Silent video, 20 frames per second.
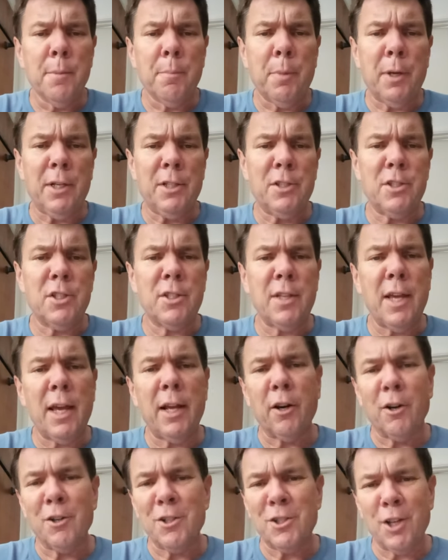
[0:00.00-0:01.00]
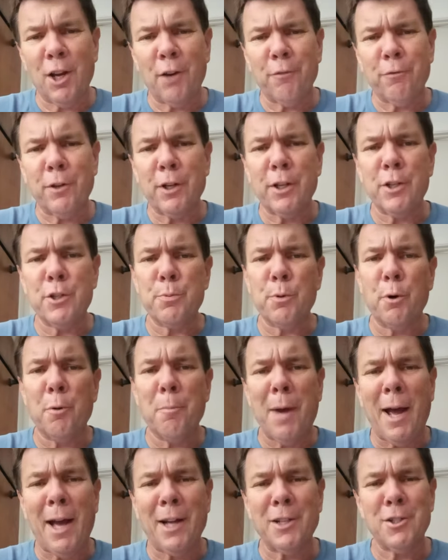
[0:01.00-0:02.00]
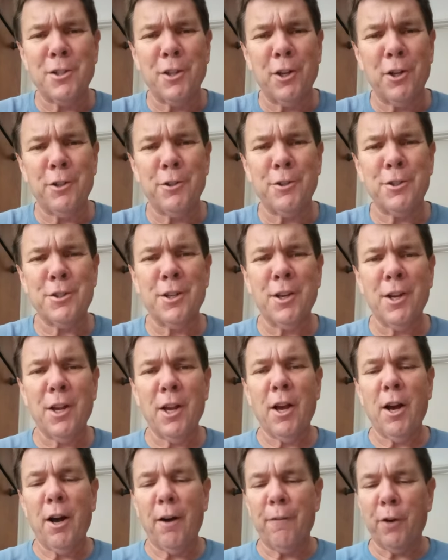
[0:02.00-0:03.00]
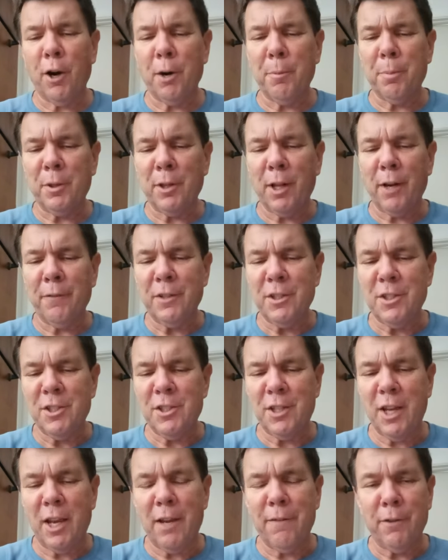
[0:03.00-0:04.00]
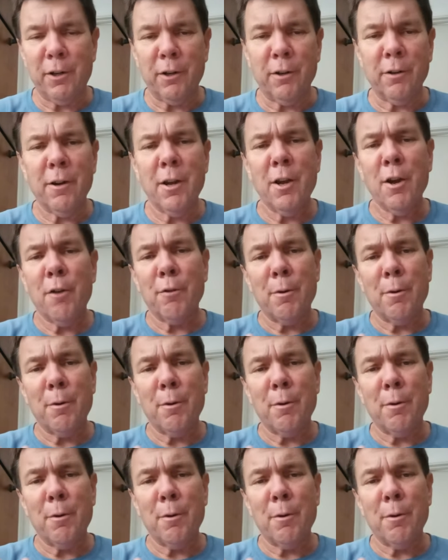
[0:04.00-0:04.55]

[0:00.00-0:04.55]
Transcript: but instead our sufferings will match those of our beloved Savior.